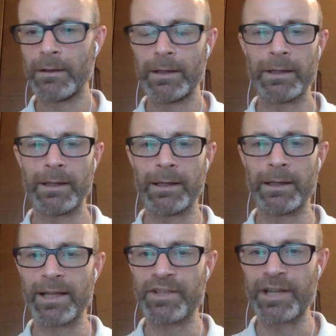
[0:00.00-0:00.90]

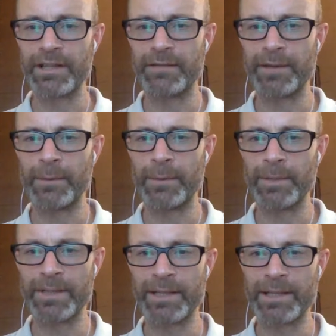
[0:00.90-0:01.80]
Last chance if anyone
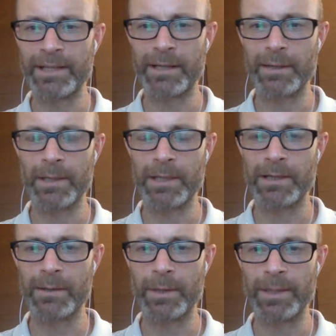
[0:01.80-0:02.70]
wants to ask a
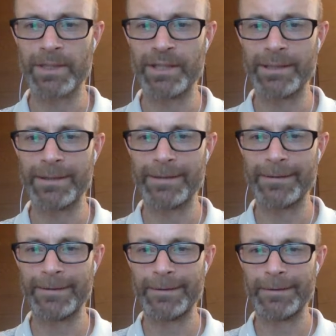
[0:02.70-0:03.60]
quick question.
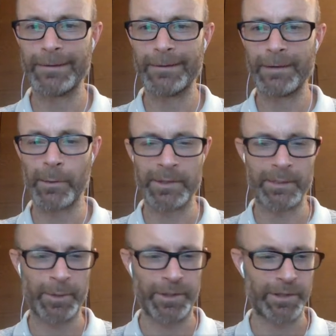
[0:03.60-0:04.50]
Otherwise, I'm
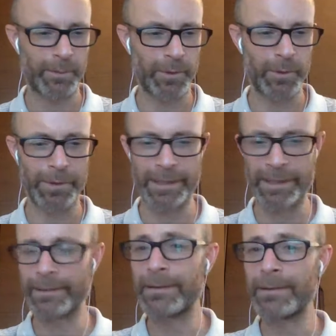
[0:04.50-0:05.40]
going to stop recording and